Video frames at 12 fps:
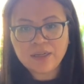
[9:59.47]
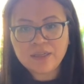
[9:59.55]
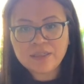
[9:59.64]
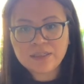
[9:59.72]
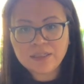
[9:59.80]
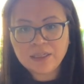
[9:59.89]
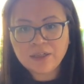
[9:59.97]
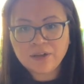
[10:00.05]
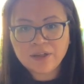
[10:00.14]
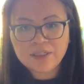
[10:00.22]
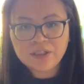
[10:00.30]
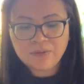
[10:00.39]
cedar,
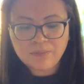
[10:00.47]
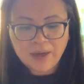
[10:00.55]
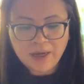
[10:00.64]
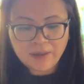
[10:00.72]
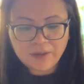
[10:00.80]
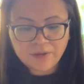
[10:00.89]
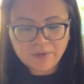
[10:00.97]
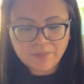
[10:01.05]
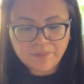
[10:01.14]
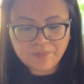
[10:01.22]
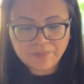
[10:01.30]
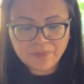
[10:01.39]
and tobacco,
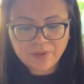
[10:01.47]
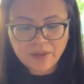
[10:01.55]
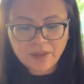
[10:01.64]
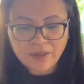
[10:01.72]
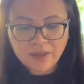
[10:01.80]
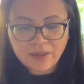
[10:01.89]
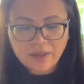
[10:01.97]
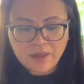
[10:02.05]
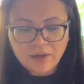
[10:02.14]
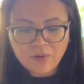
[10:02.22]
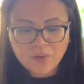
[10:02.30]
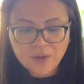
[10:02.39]

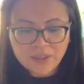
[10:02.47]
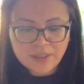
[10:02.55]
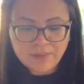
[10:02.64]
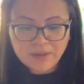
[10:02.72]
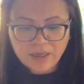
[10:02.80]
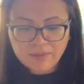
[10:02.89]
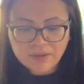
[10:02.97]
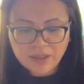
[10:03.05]
or sometimes a